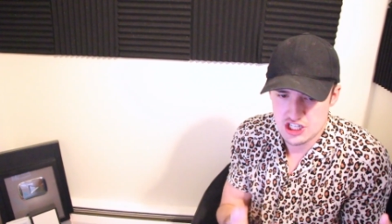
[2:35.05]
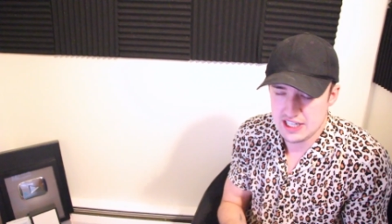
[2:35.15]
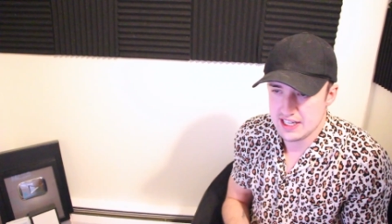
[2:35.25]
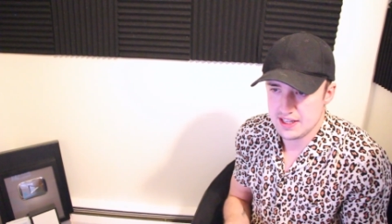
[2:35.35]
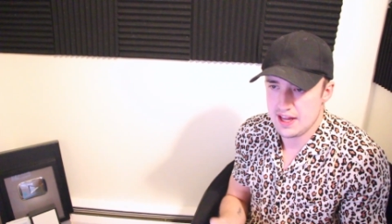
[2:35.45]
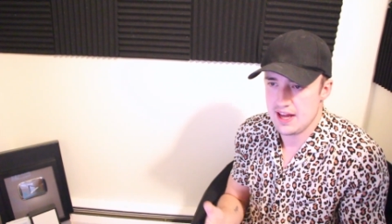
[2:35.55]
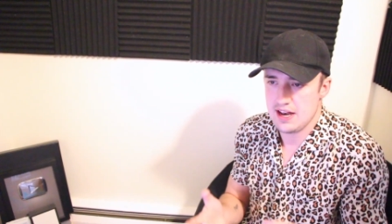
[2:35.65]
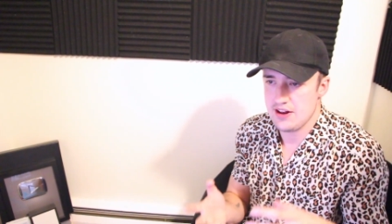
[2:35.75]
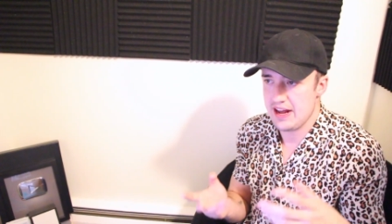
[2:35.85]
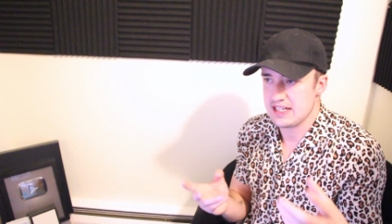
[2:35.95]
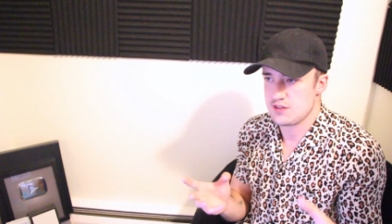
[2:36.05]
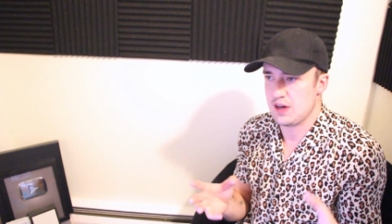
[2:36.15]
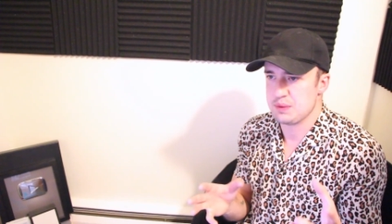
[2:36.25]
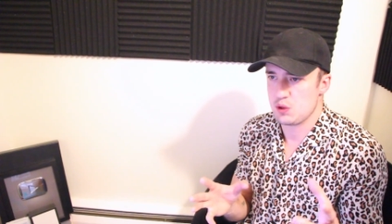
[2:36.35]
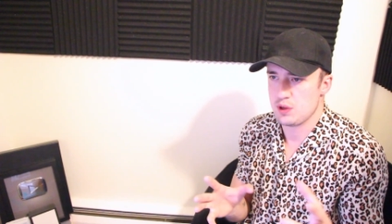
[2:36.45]
cheated, then the Ace
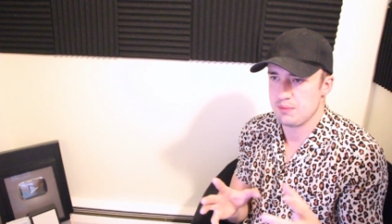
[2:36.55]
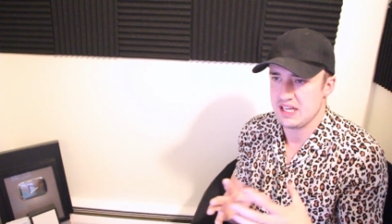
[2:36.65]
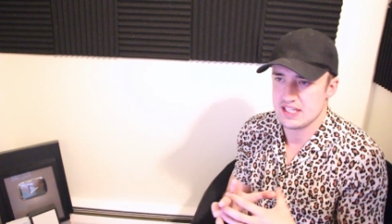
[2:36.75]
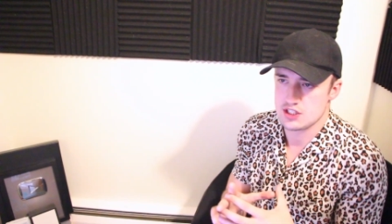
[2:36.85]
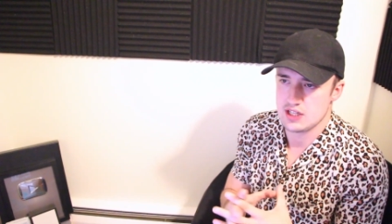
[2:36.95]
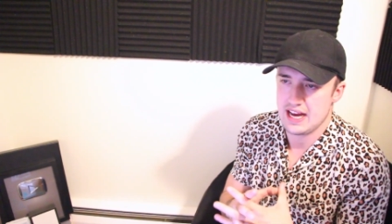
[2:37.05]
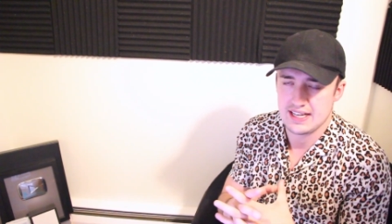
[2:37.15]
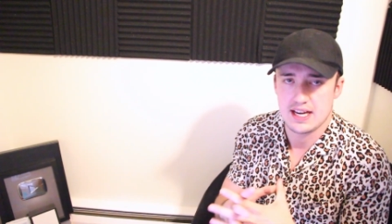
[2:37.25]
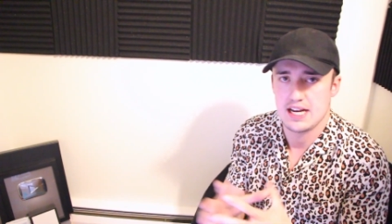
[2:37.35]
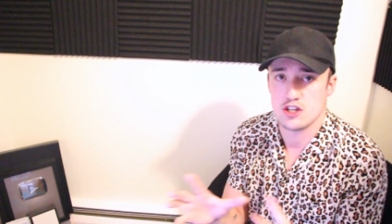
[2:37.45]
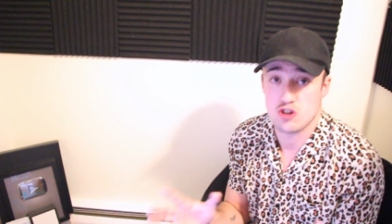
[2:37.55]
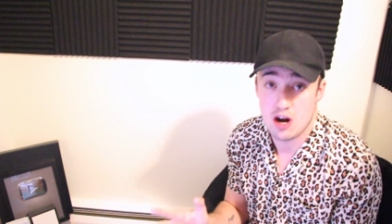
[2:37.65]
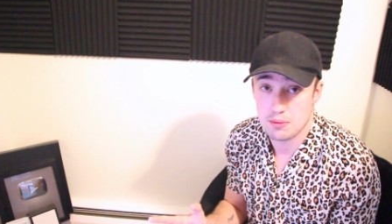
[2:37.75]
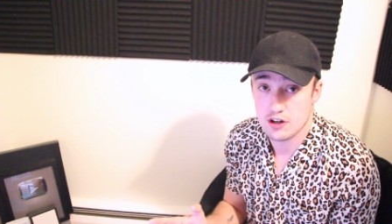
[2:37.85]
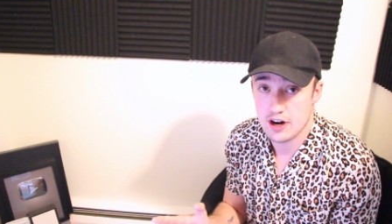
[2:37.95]
family wouldn't be in any kind of
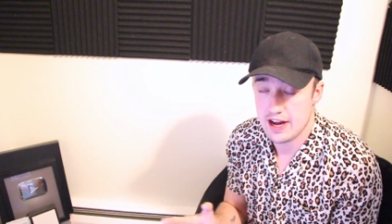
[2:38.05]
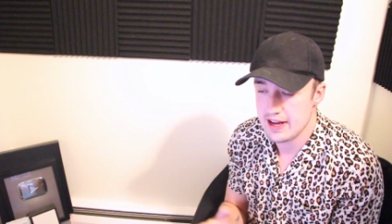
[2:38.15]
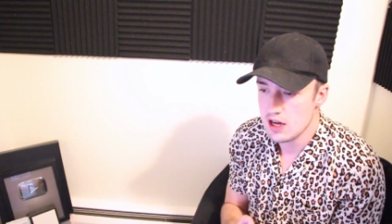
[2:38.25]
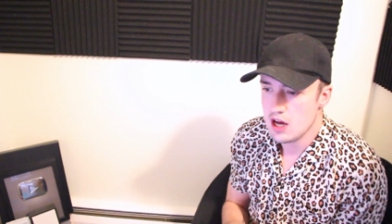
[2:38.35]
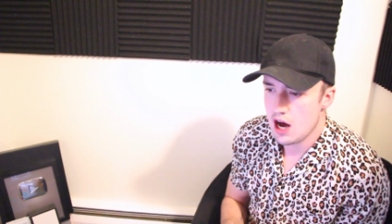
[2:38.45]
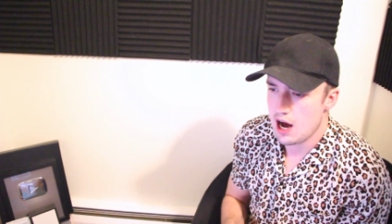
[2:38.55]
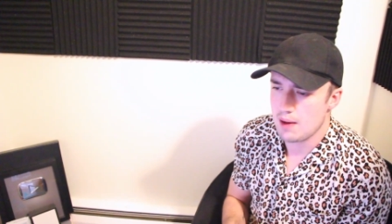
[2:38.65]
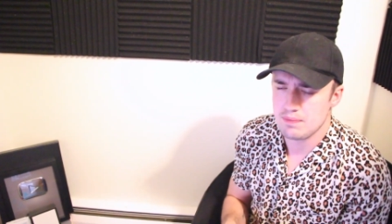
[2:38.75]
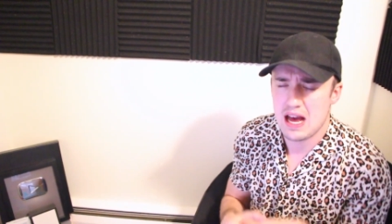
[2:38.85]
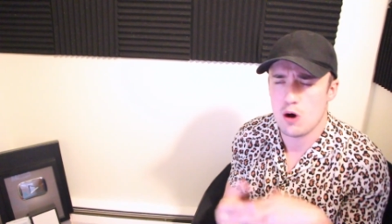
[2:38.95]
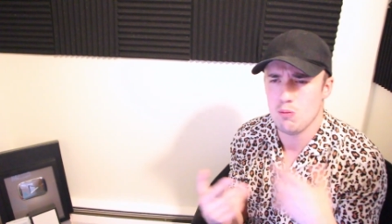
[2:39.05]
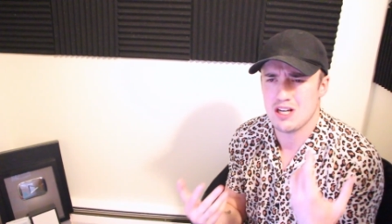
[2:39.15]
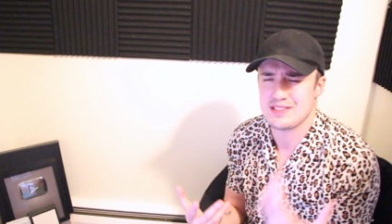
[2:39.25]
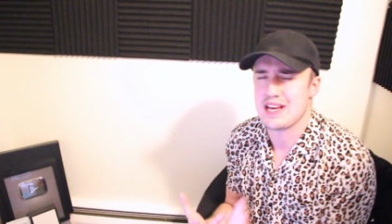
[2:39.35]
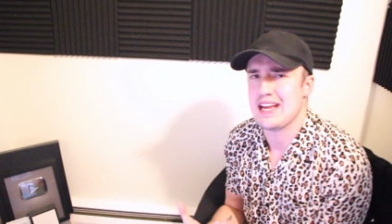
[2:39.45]
drama, right? Now, I'm
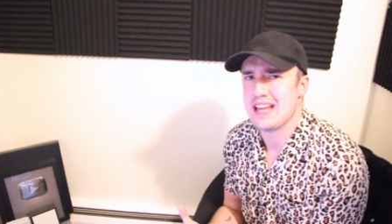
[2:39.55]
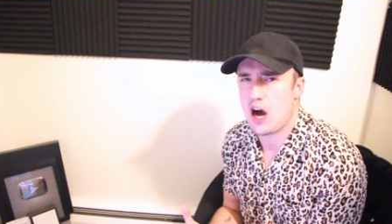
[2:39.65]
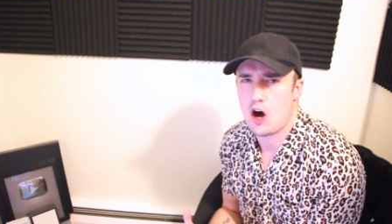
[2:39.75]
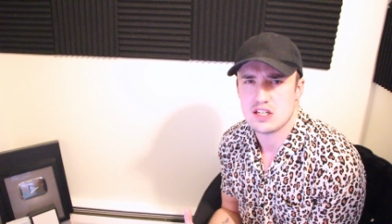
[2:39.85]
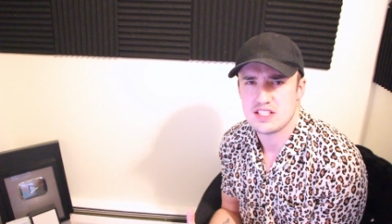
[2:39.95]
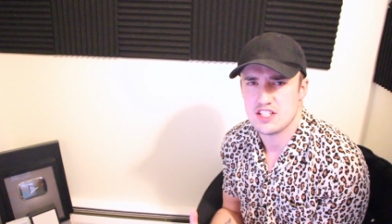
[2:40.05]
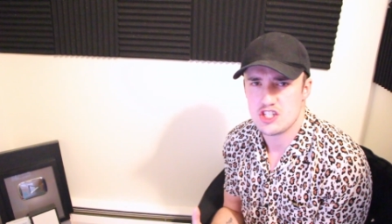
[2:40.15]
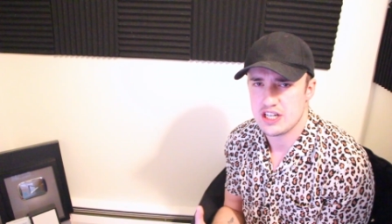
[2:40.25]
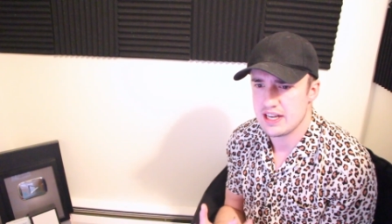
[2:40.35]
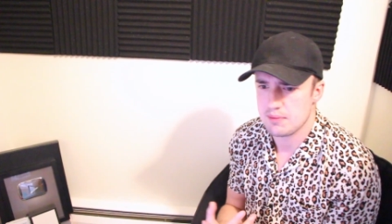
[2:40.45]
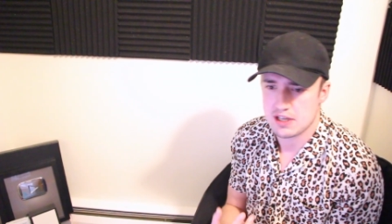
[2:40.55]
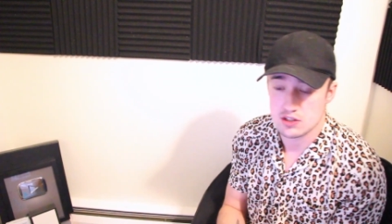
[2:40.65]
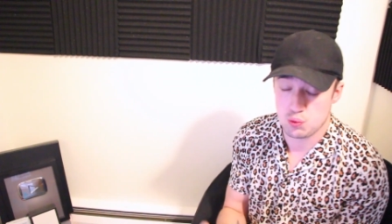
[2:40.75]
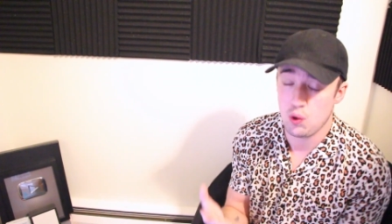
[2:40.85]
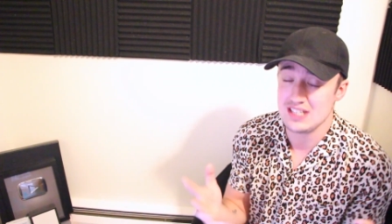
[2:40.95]
not saying that Austin cheated
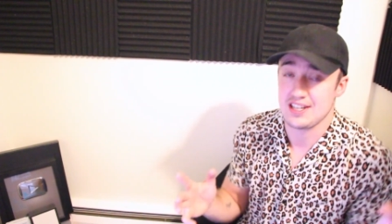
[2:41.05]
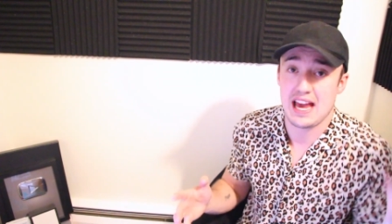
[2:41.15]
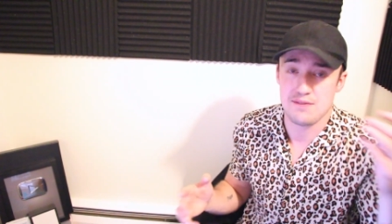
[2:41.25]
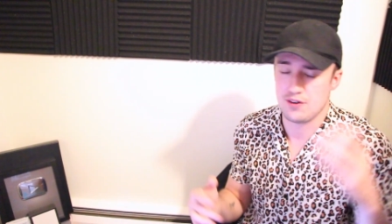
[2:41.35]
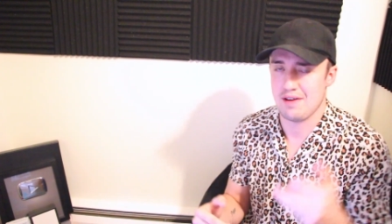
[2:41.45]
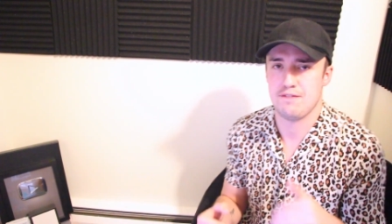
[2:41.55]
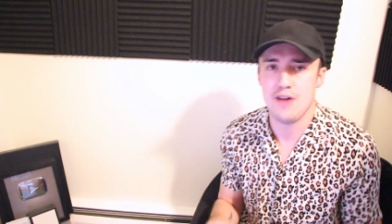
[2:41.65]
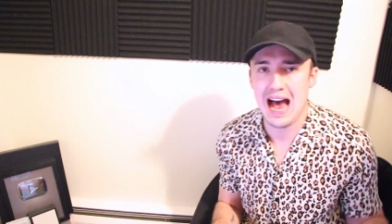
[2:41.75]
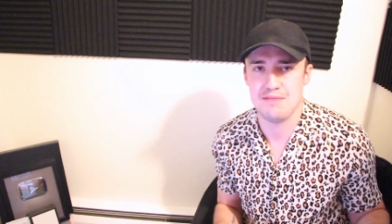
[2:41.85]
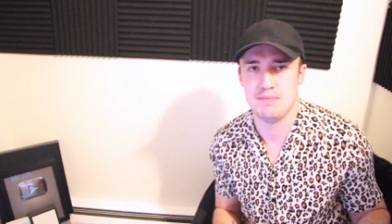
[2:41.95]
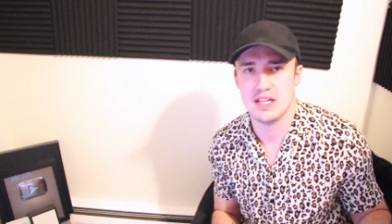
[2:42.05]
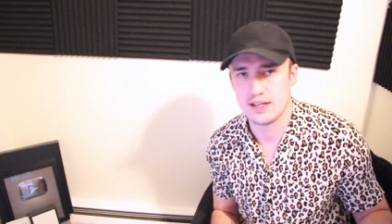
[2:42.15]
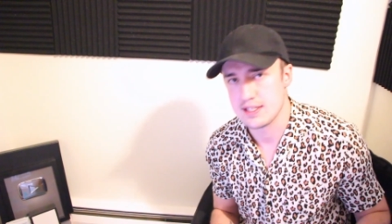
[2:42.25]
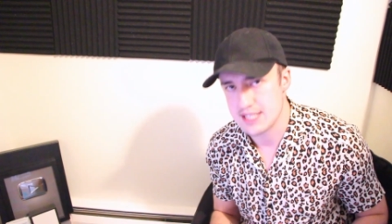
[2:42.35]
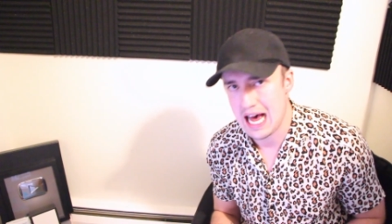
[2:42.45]
because, once again, for the 5
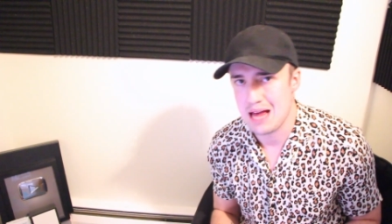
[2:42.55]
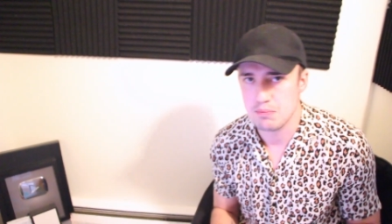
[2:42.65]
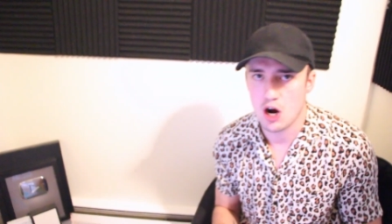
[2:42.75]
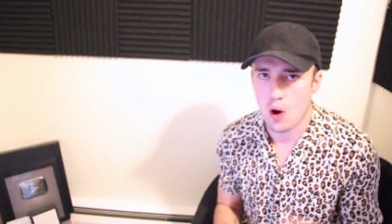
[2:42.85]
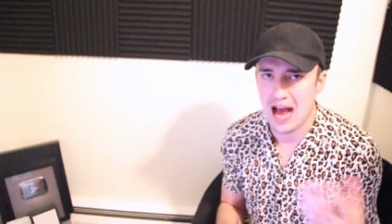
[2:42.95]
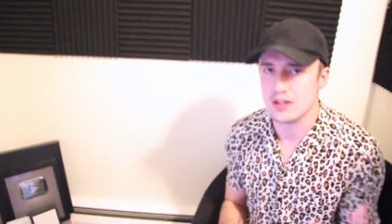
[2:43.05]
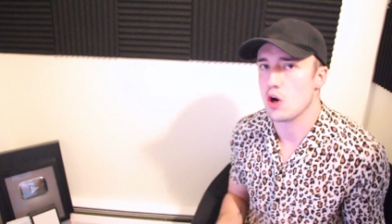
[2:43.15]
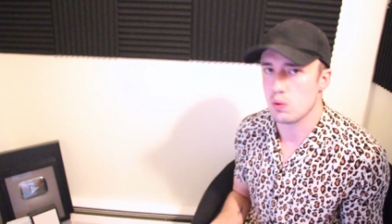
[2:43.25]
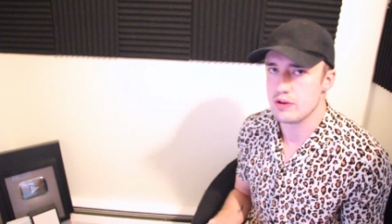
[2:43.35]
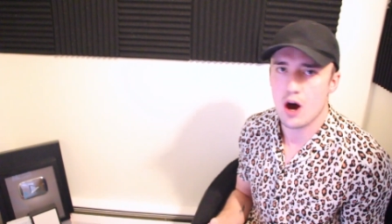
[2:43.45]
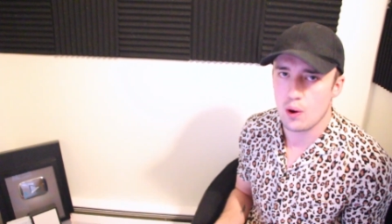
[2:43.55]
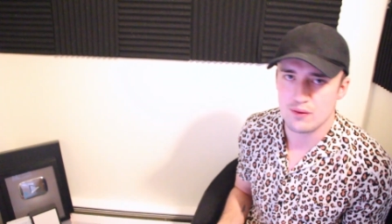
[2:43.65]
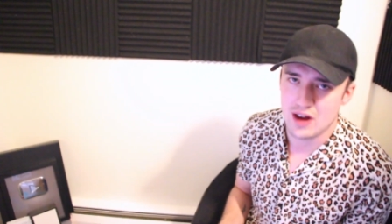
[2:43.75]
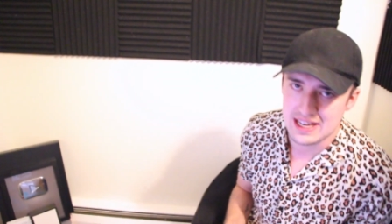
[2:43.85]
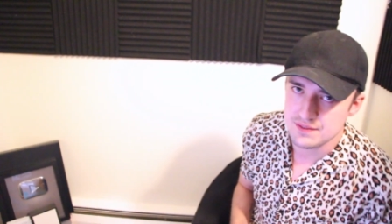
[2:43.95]
millionth time, bro, I don't know
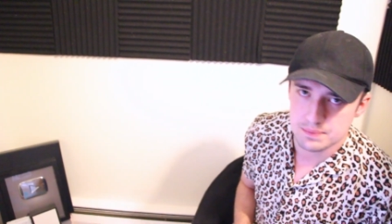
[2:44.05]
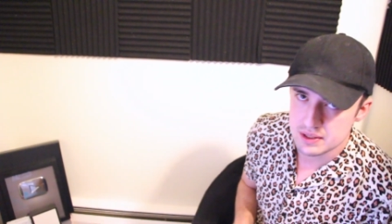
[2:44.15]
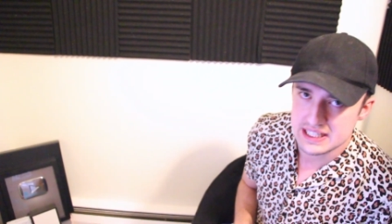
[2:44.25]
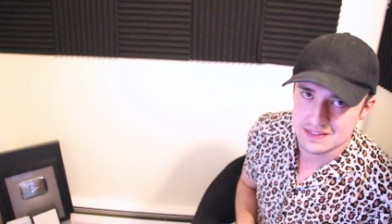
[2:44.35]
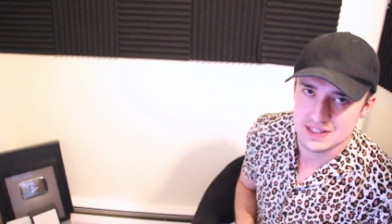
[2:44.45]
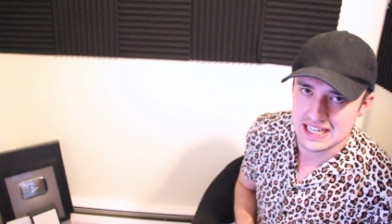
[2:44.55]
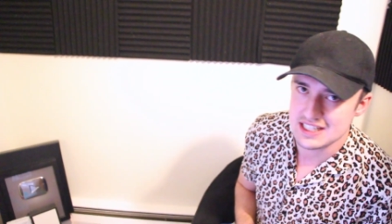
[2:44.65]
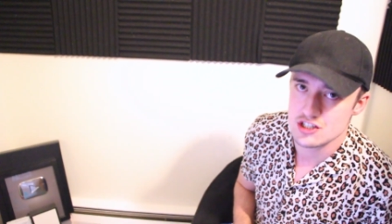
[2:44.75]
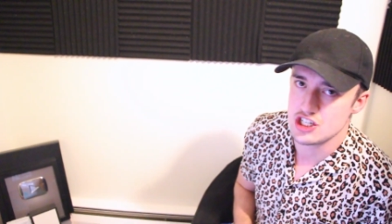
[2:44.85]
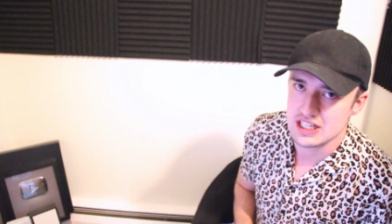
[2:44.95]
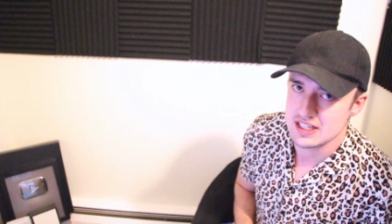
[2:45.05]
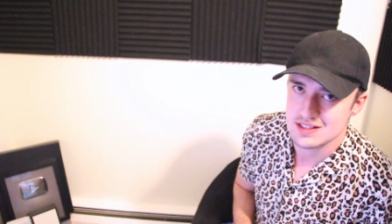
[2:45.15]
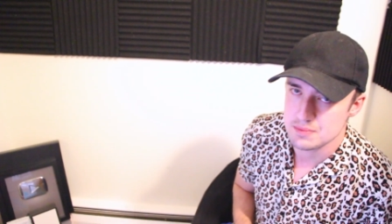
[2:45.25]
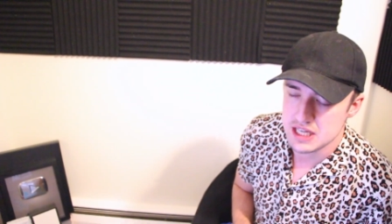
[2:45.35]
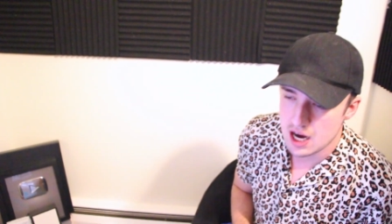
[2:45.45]
if I even believe that he
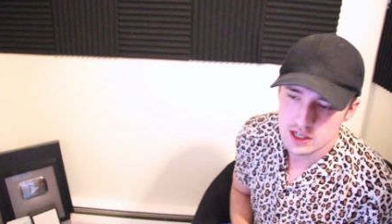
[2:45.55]
cheated, to be